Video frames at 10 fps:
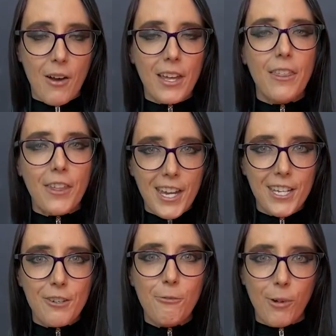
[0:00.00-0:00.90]
And thank
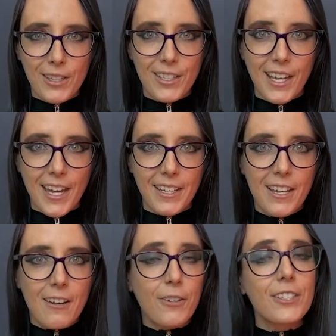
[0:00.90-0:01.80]
you once again
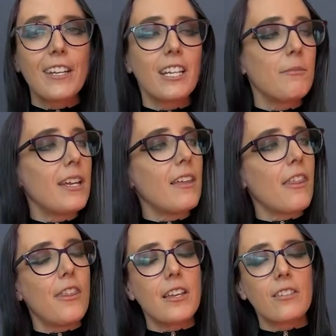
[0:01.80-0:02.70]
for sending me
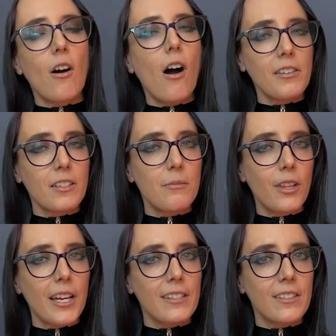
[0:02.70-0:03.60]
this awesome
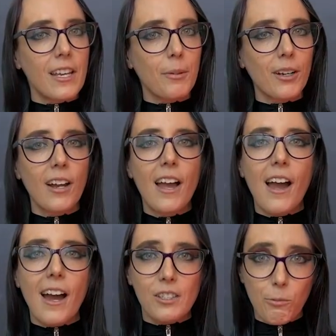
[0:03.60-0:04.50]
lightsaber,
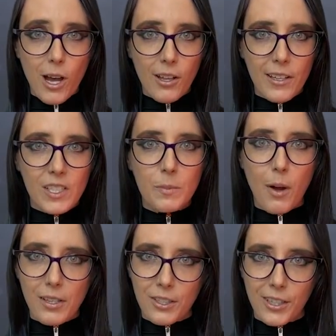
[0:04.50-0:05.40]
as well as
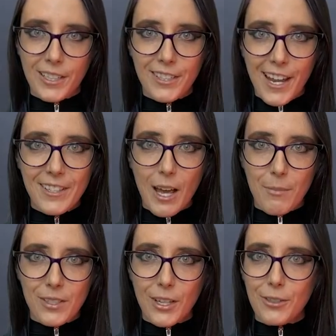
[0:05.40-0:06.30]
sponsoring today's
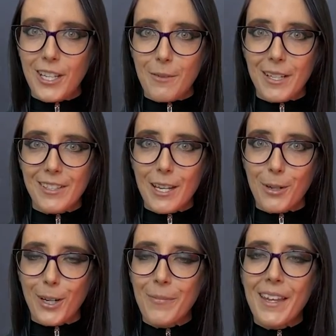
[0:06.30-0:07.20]
episode, damiensaber.